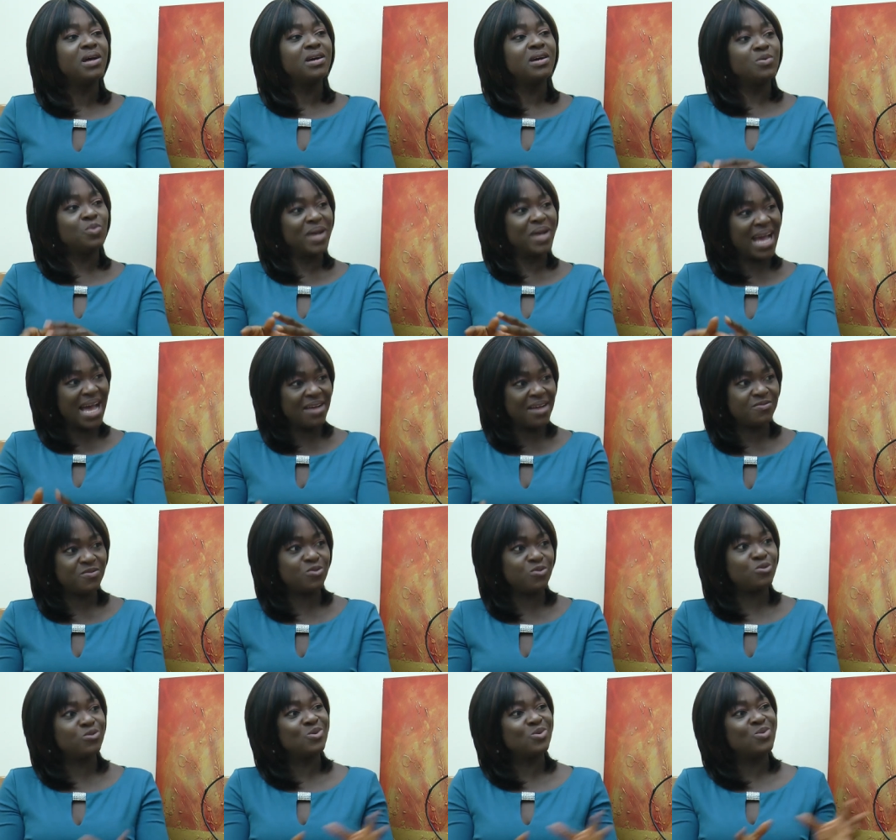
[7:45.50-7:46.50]
we have
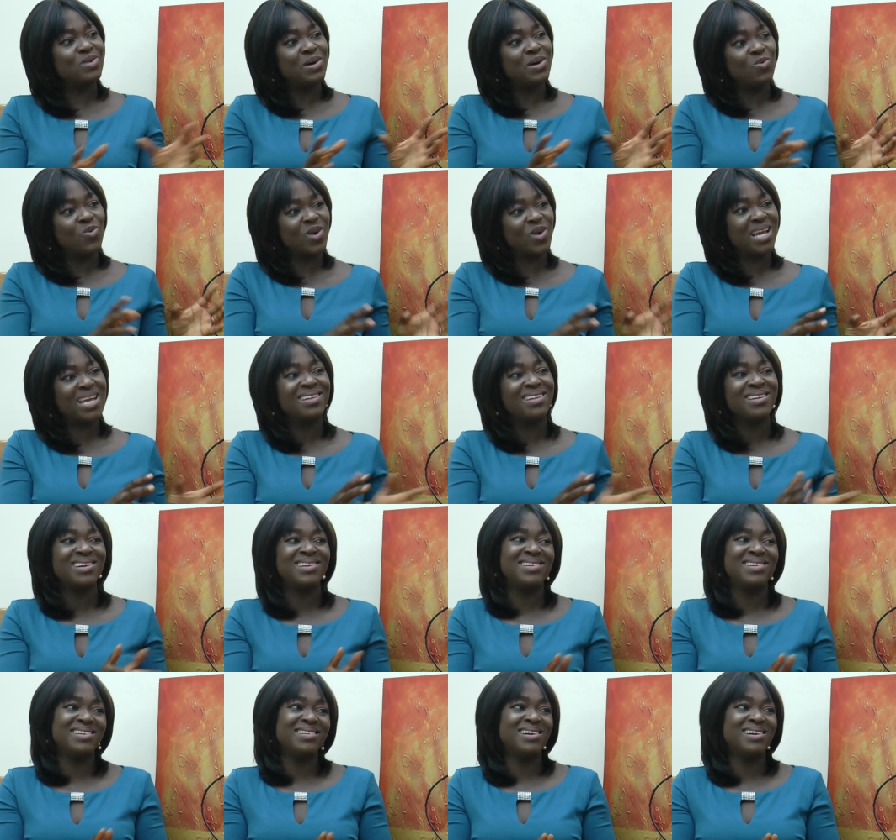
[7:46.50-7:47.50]
those who are working hand
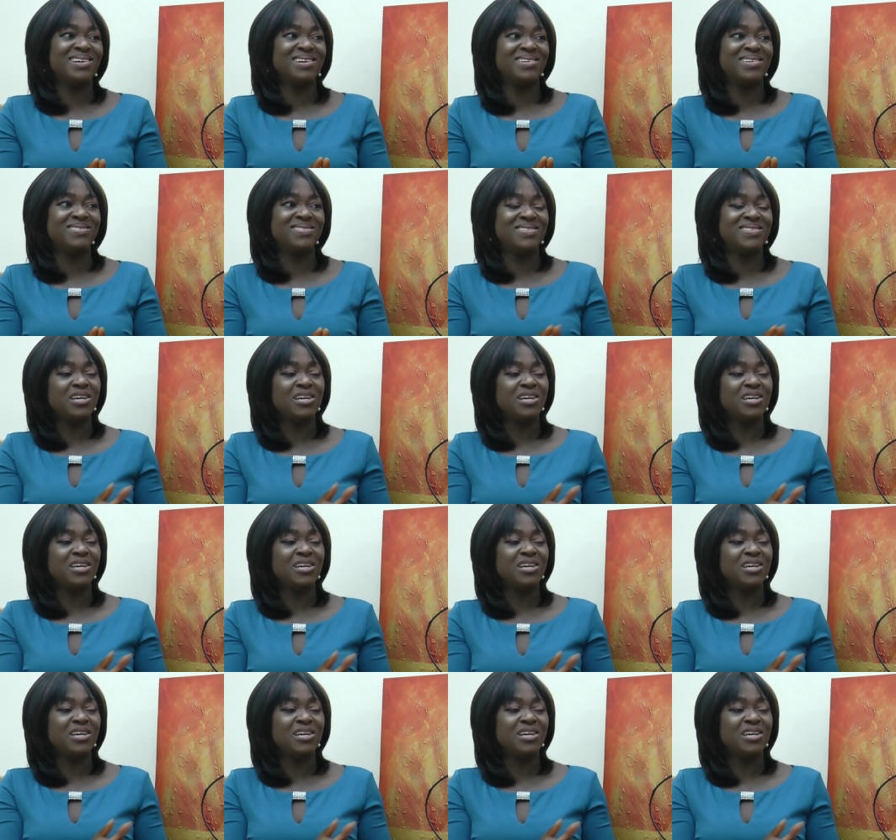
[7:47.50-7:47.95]
in hand